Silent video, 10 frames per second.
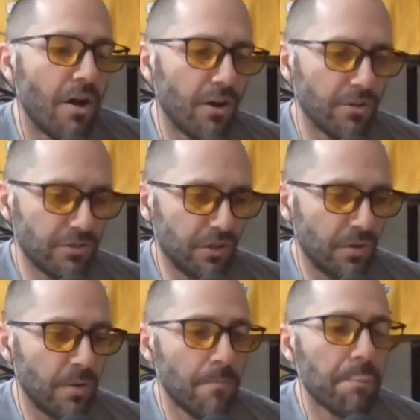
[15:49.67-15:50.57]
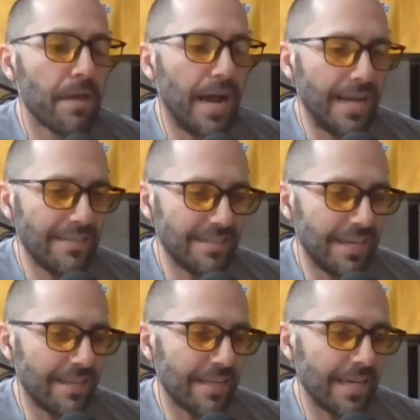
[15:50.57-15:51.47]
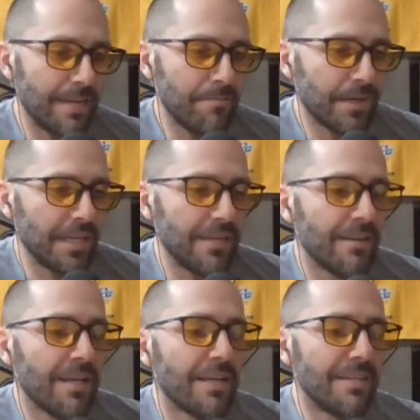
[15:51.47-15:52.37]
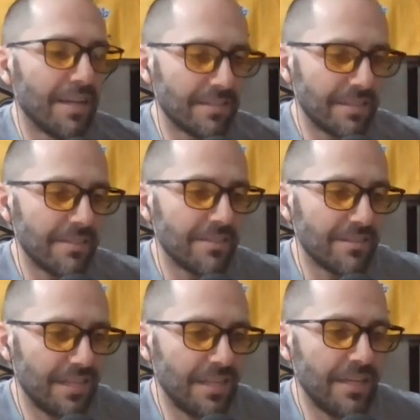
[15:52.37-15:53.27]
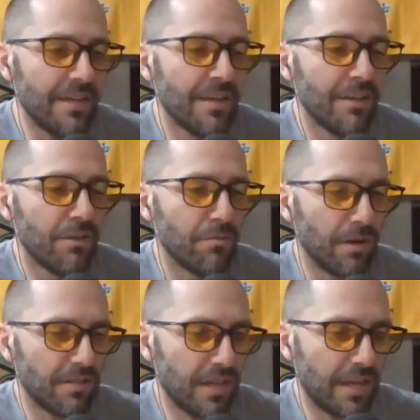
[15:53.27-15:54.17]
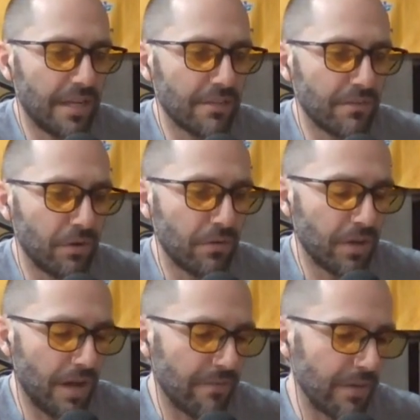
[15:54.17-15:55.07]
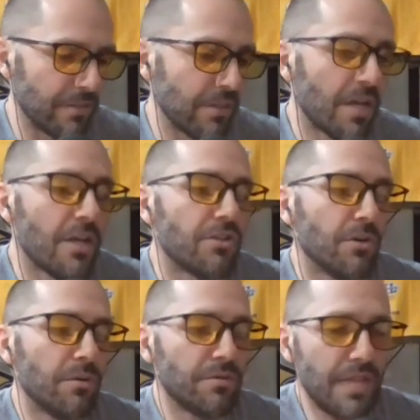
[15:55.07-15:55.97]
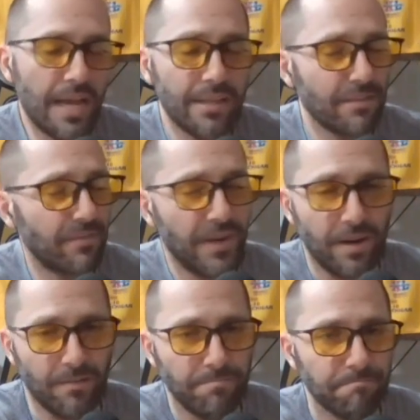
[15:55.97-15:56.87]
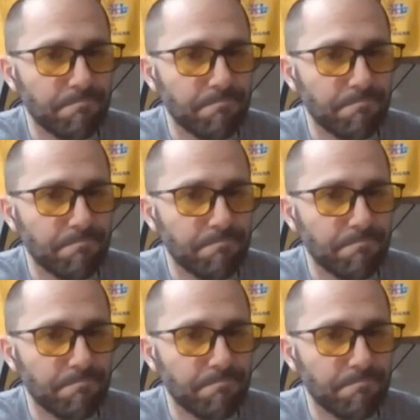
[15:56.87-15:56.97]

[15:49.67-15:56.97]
Also, I'd say that Kenny Pickett doesn't see the Russ signing as a vote of confidence. So, Zach, that's fair.